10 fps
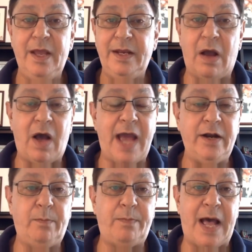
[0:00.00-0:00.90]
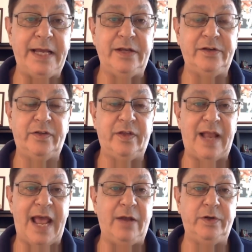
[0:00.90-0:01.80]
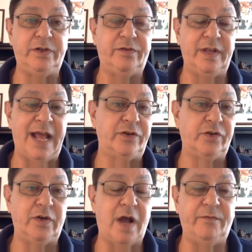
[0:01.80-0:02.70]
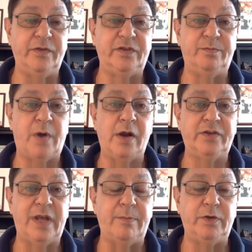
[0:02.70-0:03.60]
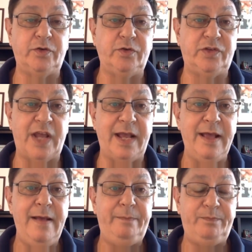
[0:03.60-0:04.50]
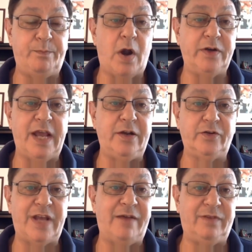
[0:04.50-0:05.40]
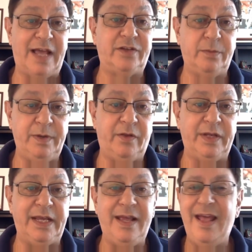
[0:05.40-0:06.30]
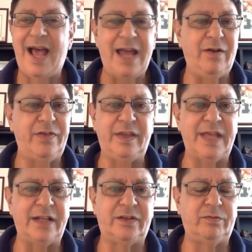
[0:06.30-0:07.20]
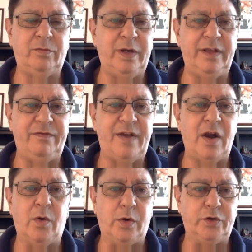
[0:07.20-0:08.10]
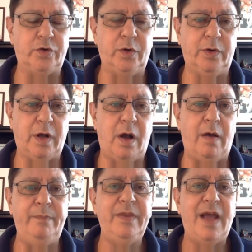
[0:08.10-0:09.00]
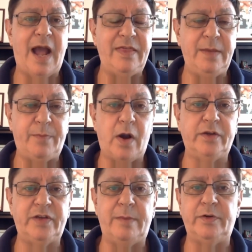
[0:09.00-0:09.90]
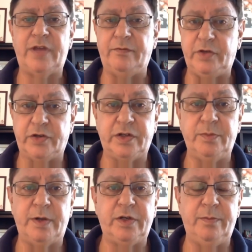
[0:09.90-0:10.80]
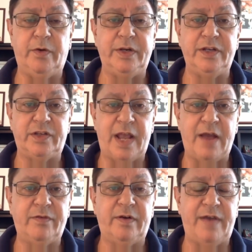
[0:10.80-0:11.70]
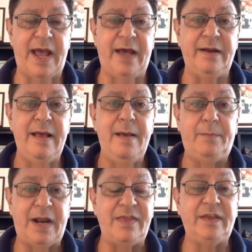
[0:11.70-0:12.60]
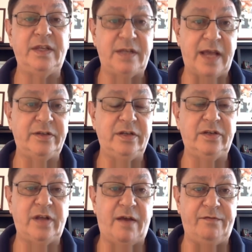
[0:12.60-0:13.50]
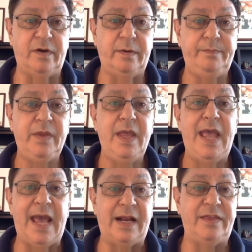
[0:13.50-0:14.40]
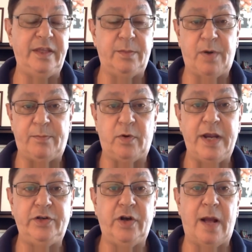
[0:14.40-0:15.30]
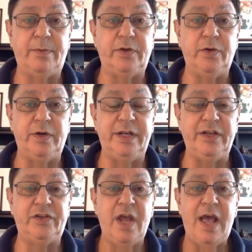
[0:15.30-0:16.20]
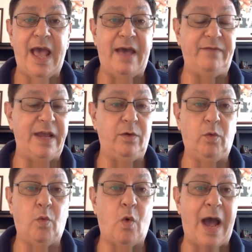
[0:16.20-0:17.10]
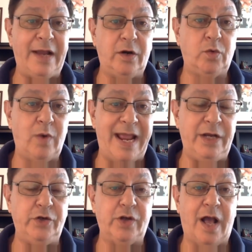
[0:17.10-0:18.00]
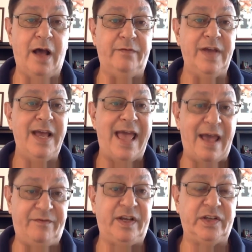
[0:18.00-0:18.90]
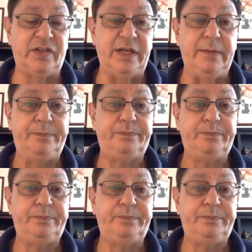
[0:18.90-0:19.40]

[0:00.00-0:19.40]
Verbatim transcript: Now, I don't buy into the language of the National Conference of Bar Examiners who say bar takers have less ability. I don't think that's really fair or true at all. I think bar examiners have just as much ability as they ever have had, but I think the test is tougher, and I think the preparation opportunities have a wider range of efficacy.